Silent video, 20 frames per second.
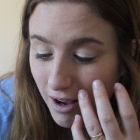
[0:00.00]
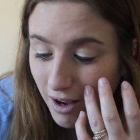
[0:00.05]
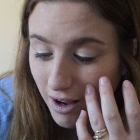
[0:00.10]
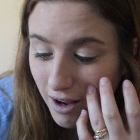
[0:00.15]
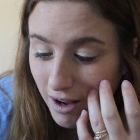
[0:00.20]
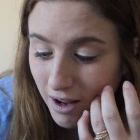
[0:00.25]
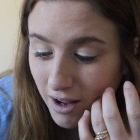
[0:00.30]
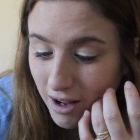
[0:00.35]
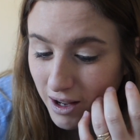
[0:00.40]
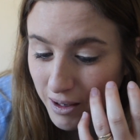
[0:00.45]

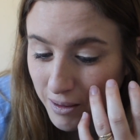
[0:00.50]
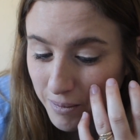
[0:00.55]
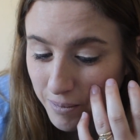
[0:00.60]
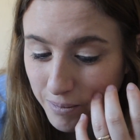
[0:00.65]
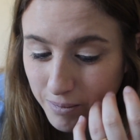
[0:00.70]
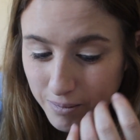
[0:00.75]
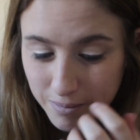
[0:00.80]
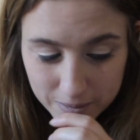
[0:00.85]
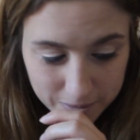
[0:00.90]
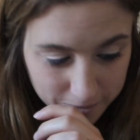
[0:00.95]

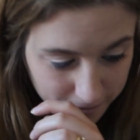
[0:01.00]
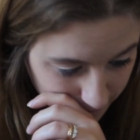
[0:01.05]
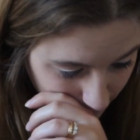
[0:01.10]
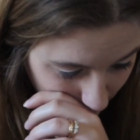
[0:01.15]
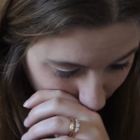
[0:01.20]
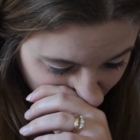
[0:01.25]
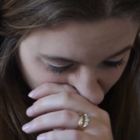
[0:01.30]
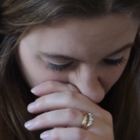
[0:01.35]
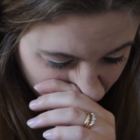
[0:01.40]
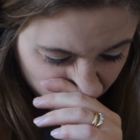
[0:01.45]

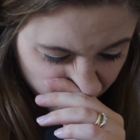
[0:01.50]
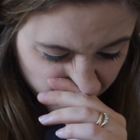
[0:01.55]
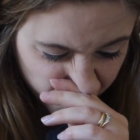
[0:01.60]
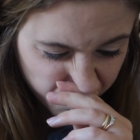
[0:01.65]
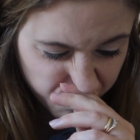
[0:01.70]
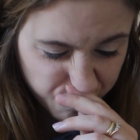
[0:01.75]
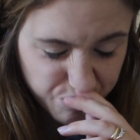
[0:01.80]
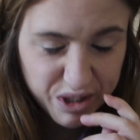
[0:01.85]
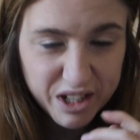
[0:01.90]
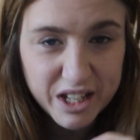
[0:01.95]

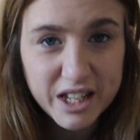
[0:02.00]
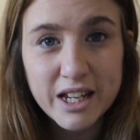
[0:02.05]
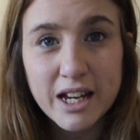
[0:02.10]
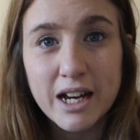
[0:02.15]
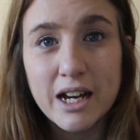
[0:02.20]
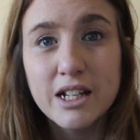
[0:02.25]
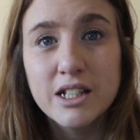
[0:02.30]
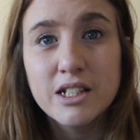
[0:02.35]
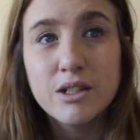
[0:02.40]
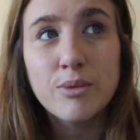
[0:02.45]
But
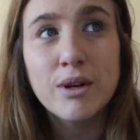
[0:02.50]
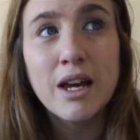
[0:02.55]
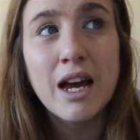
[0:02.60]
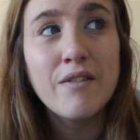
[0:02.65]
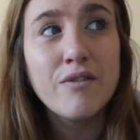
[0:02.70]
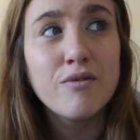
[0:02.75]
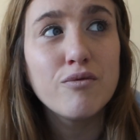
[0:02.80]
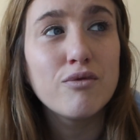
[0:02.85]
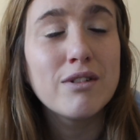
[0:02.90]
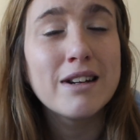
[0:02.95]
yeah, so we
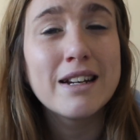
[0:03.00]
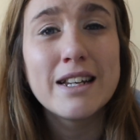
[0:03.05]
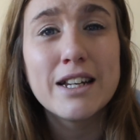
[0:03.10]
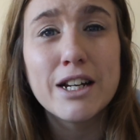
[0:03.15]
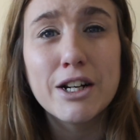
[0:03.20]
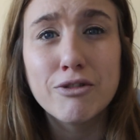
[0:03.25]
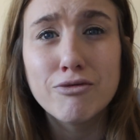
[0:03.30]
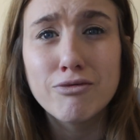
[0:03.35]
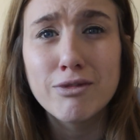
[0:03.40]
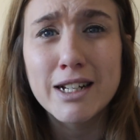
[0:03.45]
haven't really
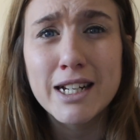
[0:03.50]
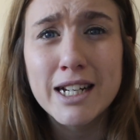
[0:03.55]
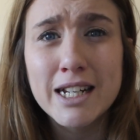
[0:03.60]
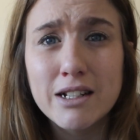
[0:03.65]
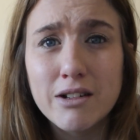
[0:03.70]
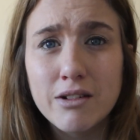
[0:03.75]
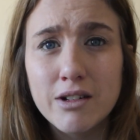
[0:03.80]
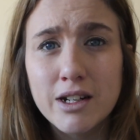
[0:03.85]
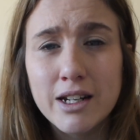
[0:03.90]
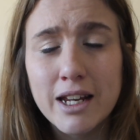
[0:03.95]
agreed
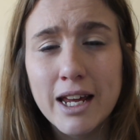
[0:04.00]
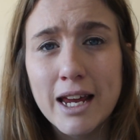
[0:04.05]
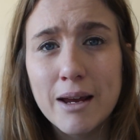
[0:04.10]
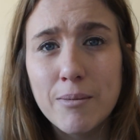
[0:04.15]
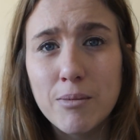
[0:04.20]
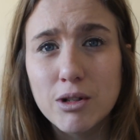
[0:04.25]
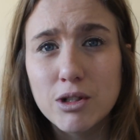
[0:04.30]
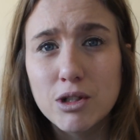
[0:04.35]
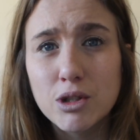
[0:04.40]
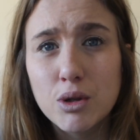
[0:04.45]
on a
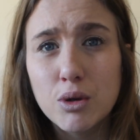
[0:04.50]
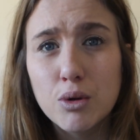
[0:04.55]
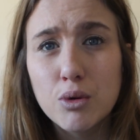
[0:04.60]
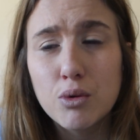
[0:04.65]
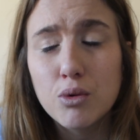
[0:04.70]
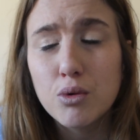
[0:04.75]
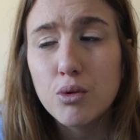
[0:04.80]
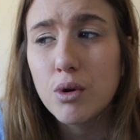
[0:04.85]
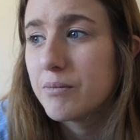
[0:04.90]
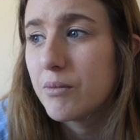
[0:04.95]
name at
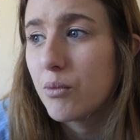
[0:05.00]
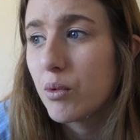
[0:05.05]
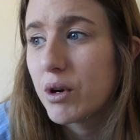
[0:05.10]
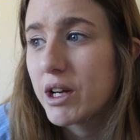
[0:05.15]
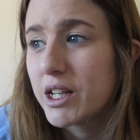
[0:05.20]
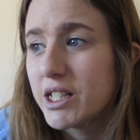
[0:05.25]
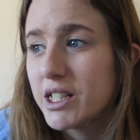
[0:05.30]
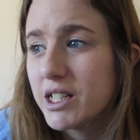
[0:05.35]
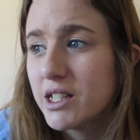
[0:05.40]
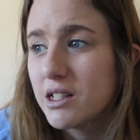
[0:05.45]
all. We
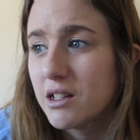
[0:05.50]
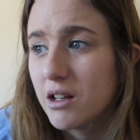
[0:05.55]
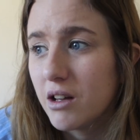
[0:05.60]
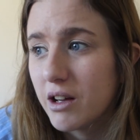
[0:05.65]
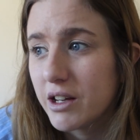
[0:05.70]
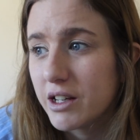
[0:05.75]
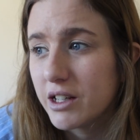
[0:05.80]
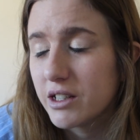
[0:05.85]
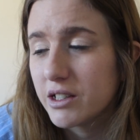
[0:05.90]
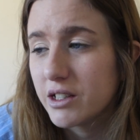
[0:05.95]
did
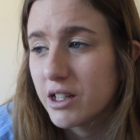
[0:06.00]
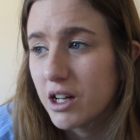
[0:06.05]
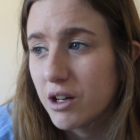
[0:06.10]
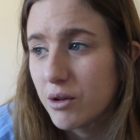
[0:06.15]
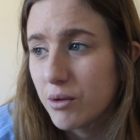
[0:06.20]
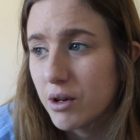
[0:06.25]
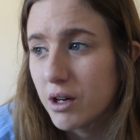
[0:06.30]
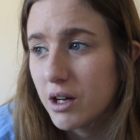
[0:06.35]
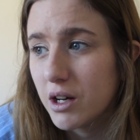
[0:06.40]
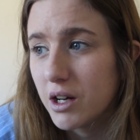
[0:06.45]
like
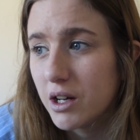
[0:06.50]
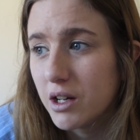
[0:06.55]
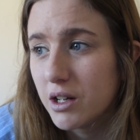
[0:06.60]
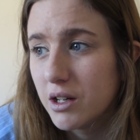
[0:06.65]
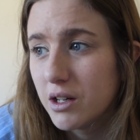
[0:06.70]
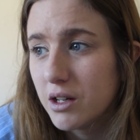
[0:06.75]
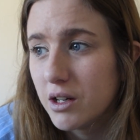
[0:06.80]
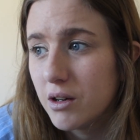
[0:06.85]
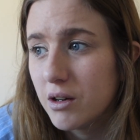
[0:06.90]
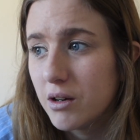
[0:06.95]
Noah.
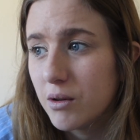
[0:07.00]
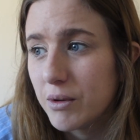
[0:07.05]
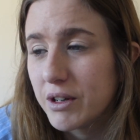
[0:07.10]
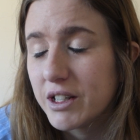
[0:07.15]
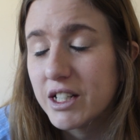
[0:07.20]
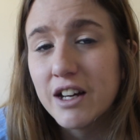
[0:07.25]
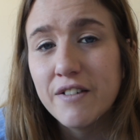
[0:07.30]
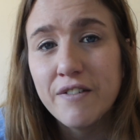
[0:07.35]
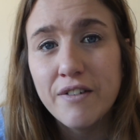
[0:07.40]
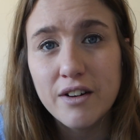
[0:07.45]
We
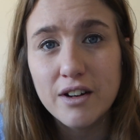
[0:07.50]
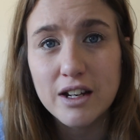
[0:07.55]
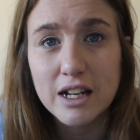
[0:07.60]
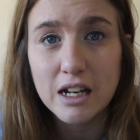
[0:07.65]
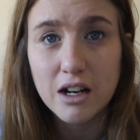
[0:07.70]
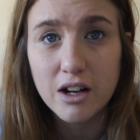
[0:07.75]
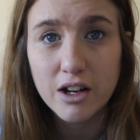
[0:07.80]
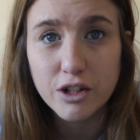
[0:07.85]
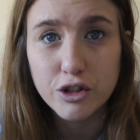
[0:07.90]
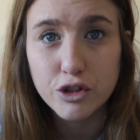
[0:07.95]
definitely
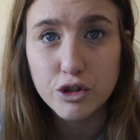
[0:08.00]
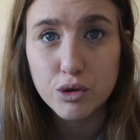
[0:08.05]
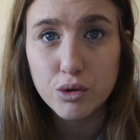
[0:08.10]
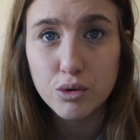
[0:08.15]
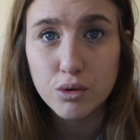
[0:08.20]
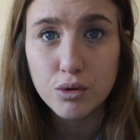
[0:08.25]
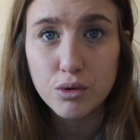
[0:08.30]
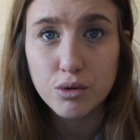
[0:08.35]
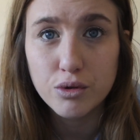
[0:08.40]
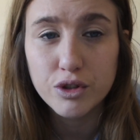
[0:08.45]
like
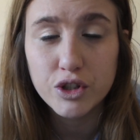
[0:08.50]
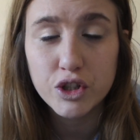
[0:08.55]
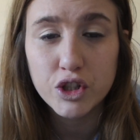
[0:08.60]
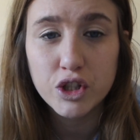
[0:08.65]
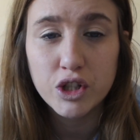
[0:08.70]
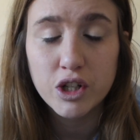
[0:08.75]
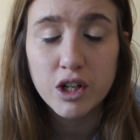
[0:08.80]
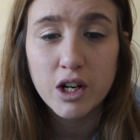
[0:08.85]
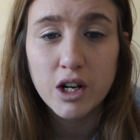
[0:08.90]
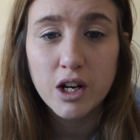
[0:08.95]

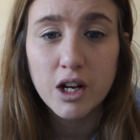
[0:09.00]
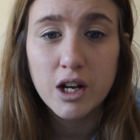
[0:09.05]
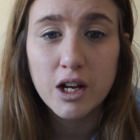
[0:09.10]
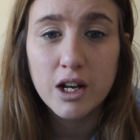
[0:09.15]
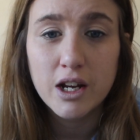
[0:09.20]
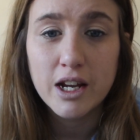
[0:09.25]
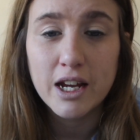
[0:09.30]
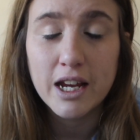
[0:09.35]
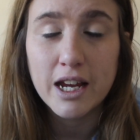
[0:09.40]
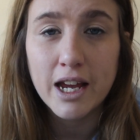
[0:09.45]
George.
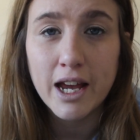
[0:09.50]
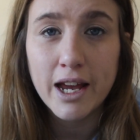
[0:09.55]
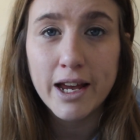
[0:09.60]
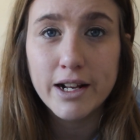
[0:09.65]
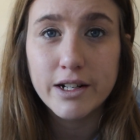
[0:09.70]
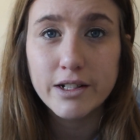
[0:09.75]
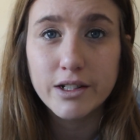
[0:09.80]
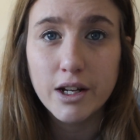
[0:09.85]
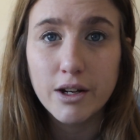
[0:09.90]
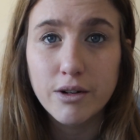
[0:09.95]
He
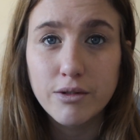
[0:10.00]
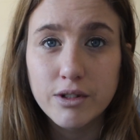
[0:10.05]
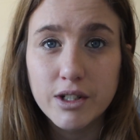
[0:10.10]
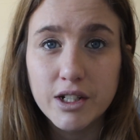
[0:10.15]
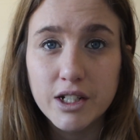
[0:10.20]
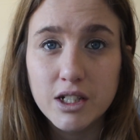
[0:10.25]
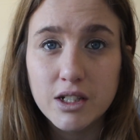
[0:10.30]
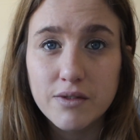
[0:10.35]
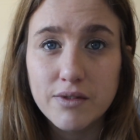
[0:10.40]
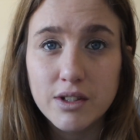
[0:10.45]
hates
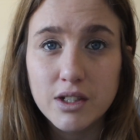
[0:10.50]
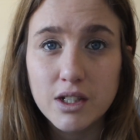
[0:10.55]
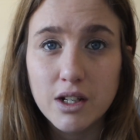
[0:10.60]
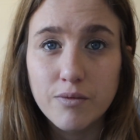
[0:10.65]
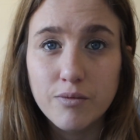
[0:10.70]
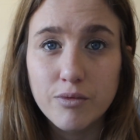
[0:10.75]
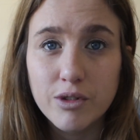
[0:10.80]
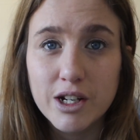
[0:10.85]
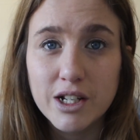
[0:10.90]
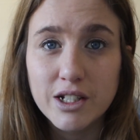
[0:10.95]
Otis for
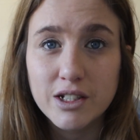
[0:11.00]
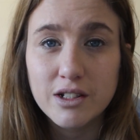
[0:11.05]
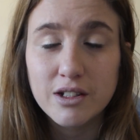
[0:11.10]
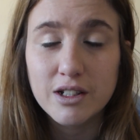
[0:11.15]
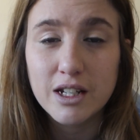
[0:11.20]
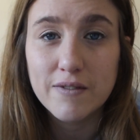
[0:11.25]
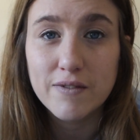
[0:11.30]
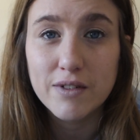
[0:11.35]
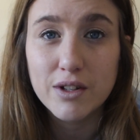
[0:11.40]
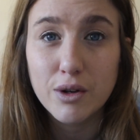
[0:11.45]
some reason,
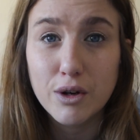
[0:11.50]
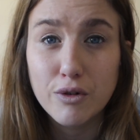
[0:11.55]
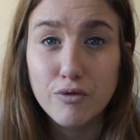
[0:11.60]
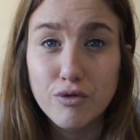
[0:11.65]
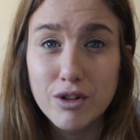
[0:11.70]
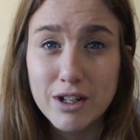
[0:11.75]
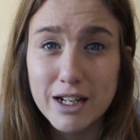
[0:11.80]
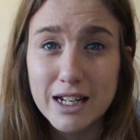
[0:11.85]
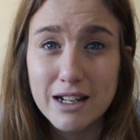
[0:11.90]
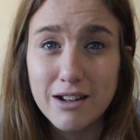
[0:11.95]
even though I
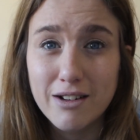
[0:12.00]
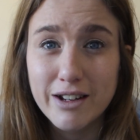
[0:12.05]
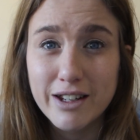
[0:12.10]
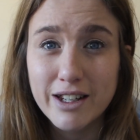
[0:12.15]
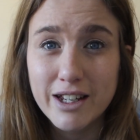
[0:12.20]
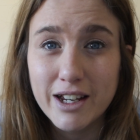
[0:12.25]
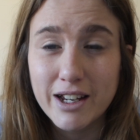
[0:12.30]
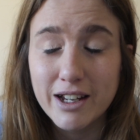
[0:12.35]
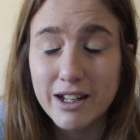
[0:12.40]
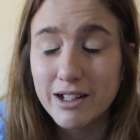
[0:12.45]
really
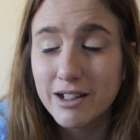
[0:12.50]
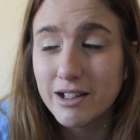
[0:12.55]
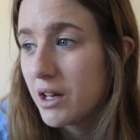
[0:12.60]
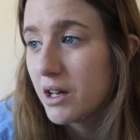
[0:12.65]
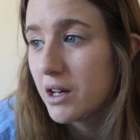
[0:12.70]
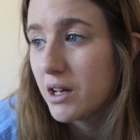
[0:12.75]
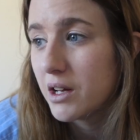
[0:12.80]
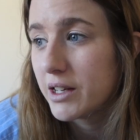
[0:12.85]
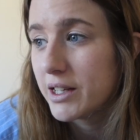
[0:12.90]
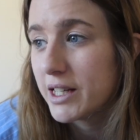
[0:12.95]
like it.
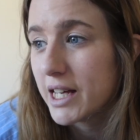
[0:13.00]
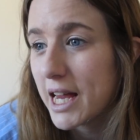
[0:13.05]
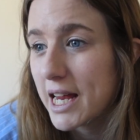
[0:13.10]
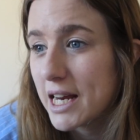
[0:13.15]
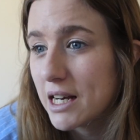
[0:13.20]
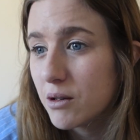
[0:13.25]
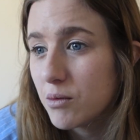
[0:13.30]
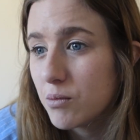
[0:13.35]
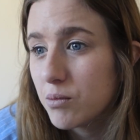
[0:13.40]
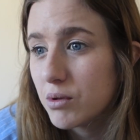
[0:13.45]

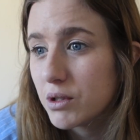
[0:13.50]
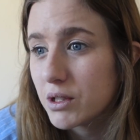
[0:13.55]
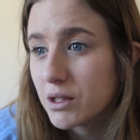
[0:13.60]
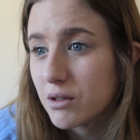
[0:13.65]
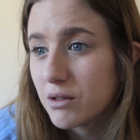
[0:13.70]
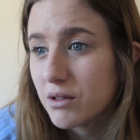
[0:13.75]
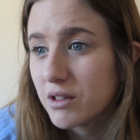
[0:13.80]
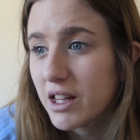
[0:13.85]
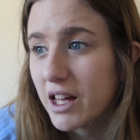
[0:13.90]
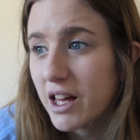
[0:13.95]
Caleb was
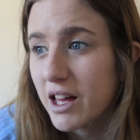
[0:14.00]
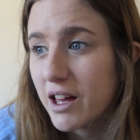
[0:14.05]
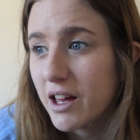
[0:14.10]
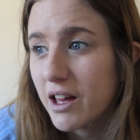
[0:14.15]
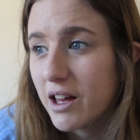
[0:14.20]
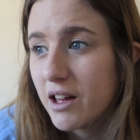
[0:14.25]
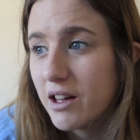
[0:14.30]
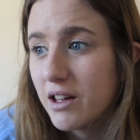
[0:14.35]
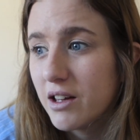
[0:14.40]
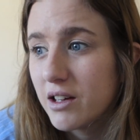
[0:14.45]
on
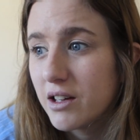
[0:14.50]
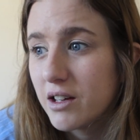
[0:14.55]
there.